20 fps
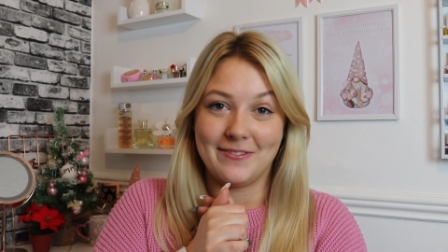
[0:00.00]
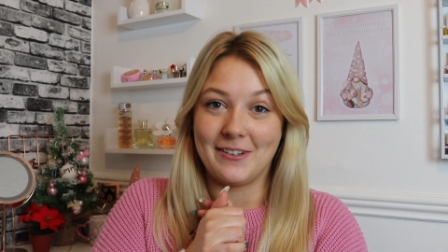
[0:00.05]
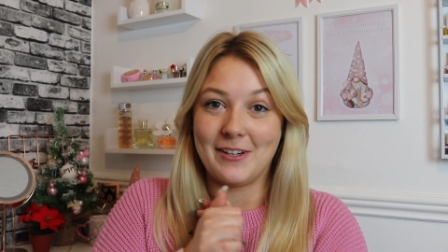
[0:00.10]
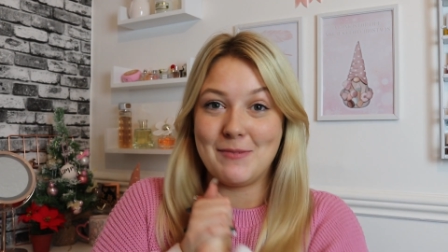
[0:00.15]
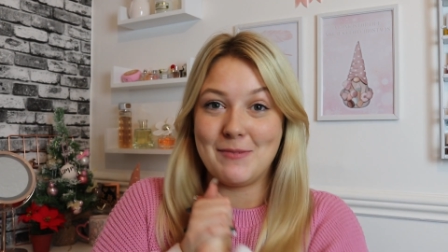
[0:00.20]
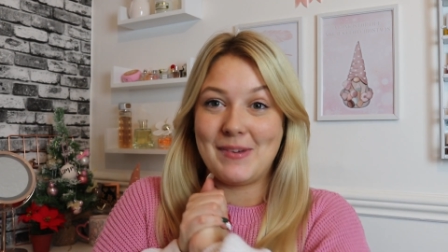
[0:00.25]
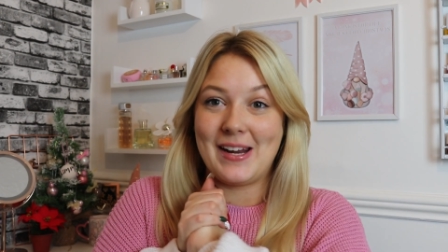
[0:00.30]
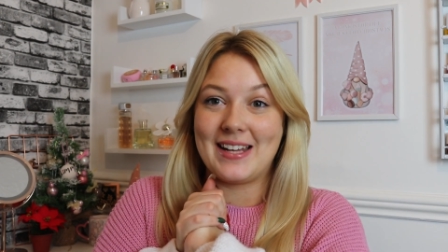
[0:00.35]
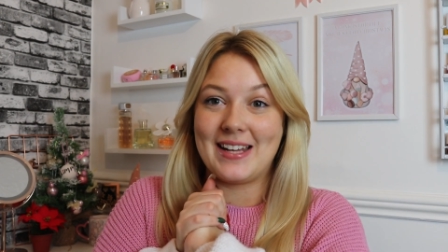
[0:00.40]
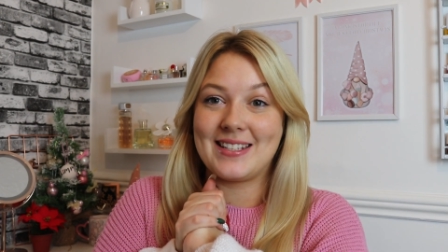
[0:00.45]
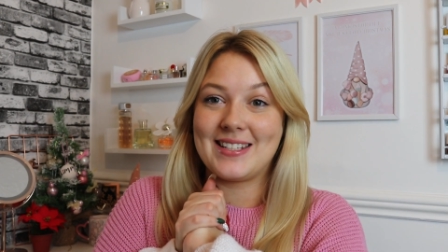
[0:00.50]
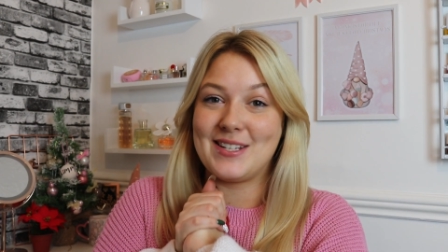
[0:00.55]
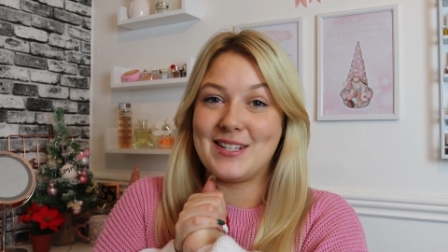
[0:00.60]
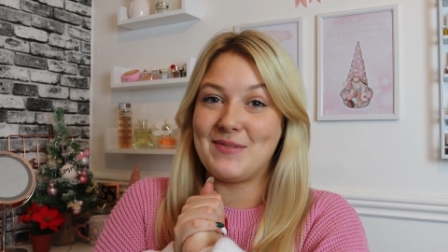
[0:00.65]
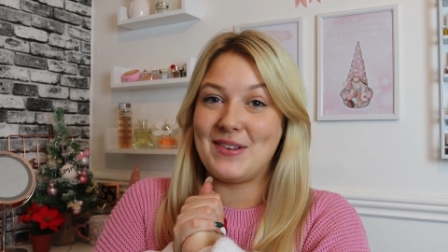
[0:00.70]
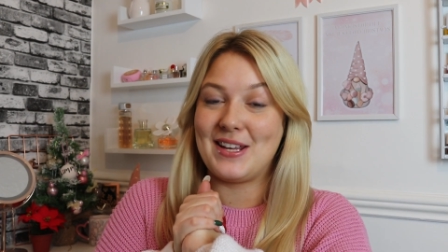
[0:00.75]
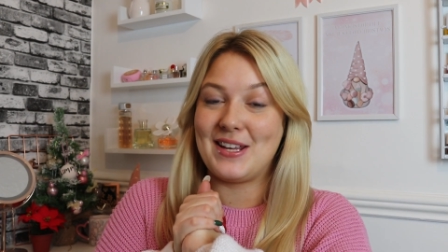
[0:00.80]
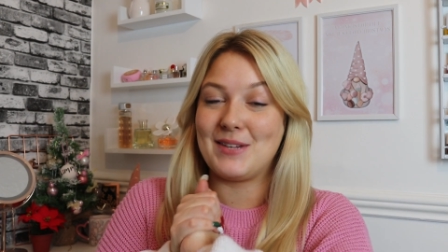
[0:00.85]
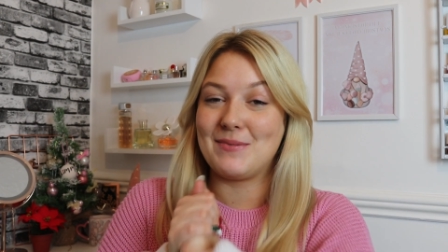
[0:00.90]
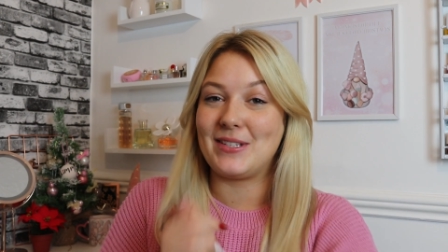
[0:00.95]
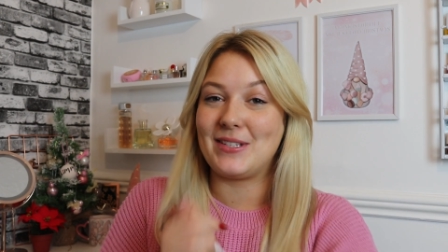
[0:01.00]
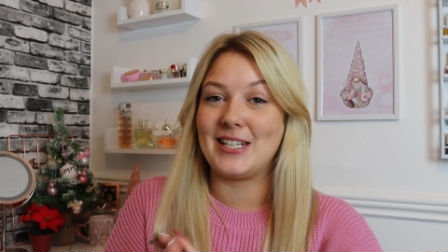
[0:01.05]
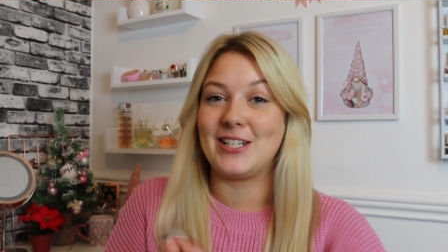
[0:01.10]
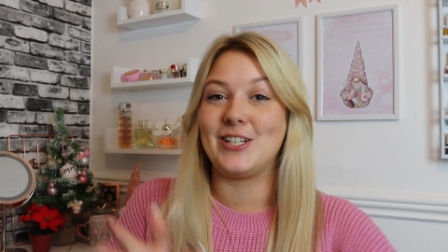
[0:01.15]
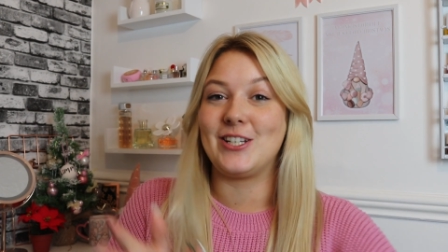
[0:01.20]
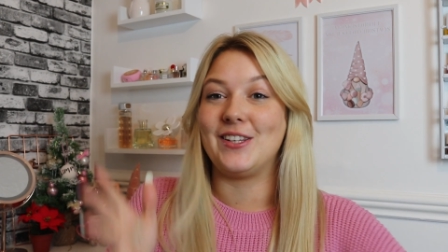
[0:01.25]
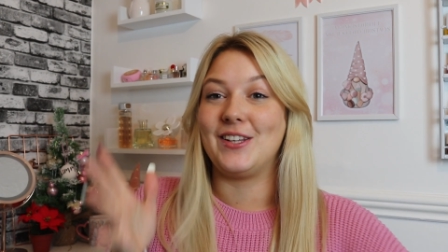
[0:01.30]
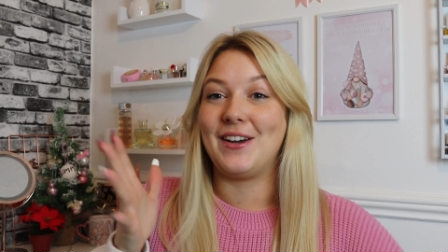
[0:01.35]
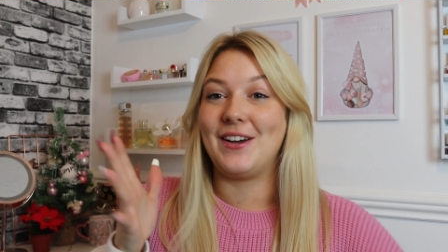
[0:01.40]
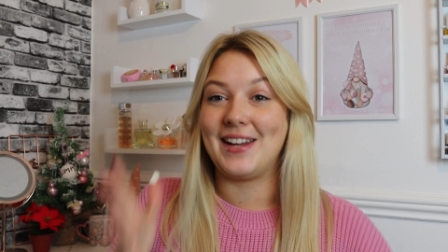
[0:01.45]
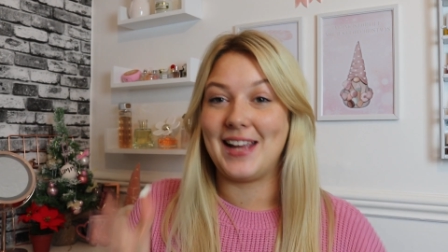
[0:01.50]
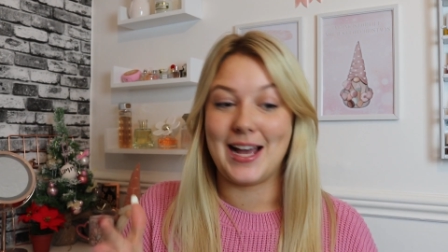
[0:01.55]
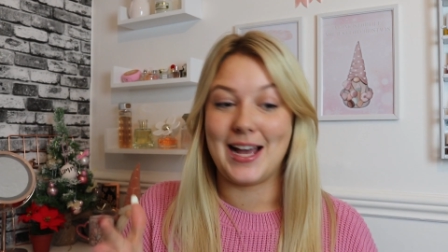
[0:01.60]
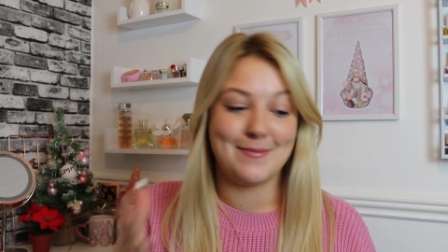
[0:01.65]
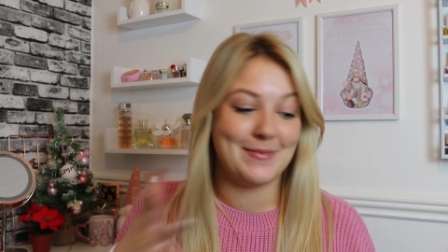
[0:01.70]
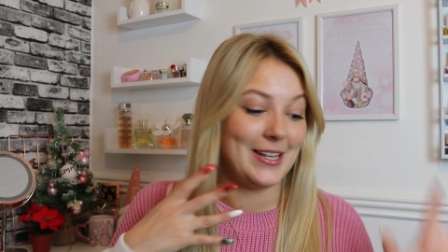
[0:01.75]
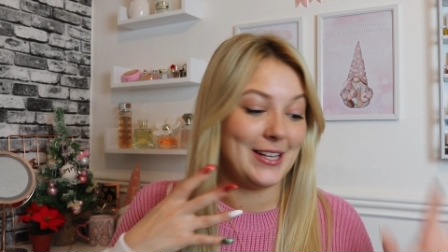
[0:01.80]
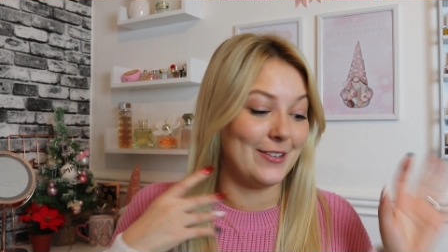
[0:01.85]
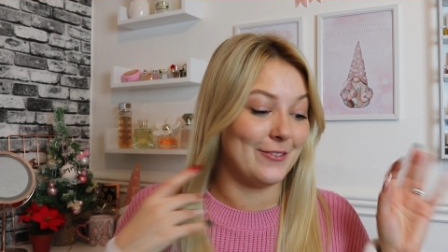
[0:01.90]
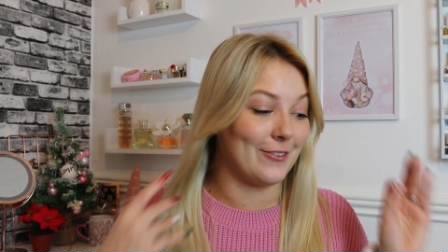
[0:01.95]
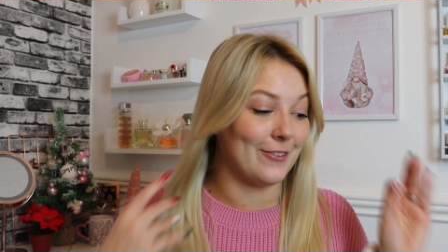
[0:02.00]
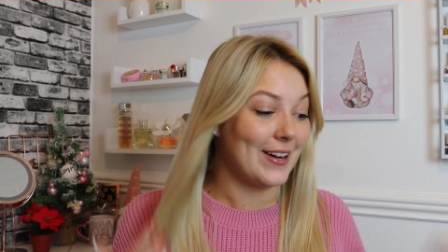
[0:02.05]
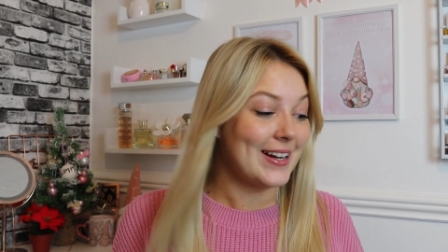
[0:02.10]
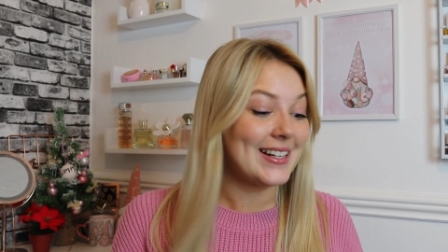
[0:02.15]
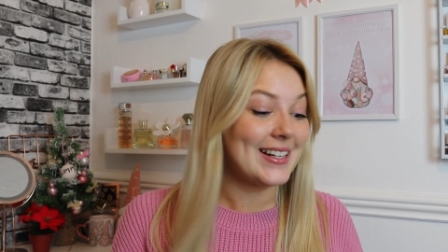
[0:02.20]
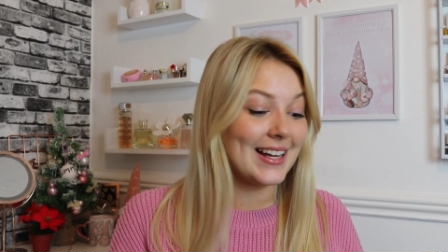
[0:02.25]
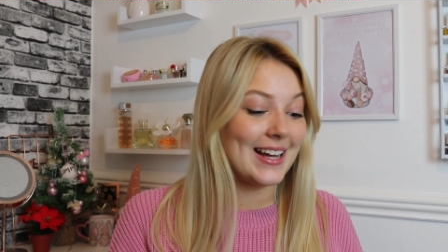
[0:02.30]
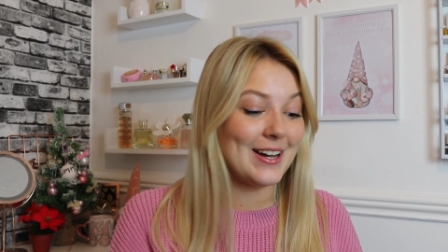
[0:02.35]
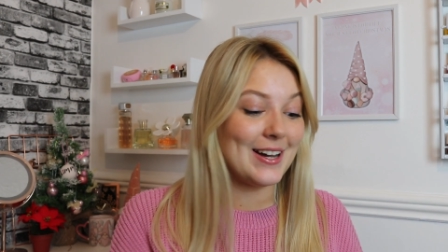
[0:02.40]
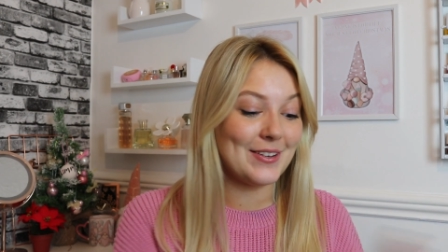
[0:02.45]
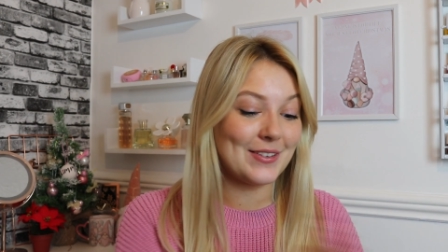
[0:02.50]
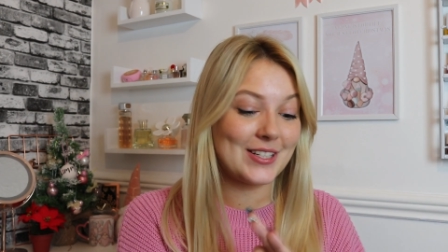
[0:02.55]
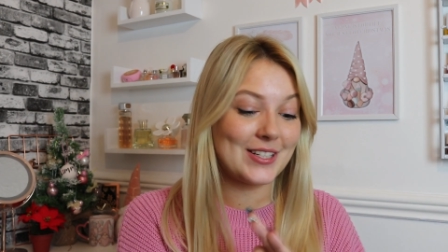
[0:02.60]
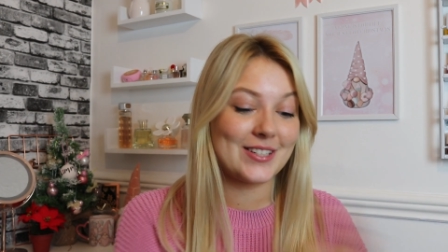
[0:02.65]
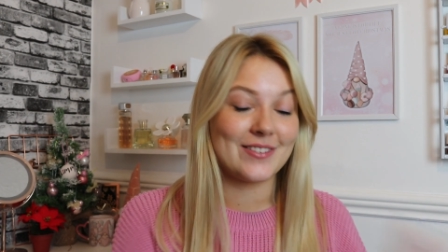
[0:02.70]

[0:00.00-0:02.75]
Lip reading: very blessed to be in the position that I am in right now,